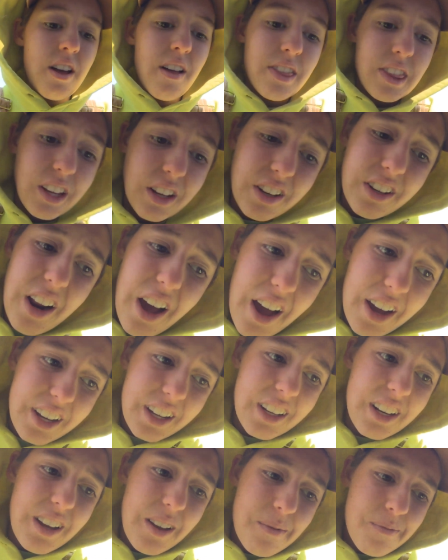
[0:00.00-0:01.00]
that
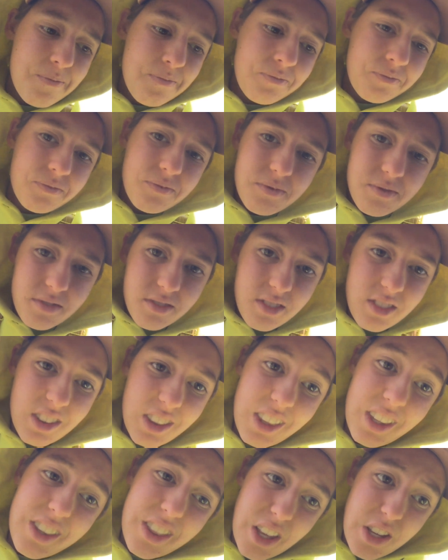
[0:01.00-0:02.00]

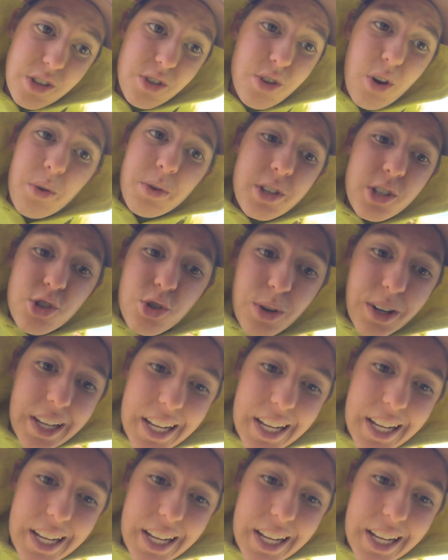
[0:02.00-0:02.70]
you don't enjoy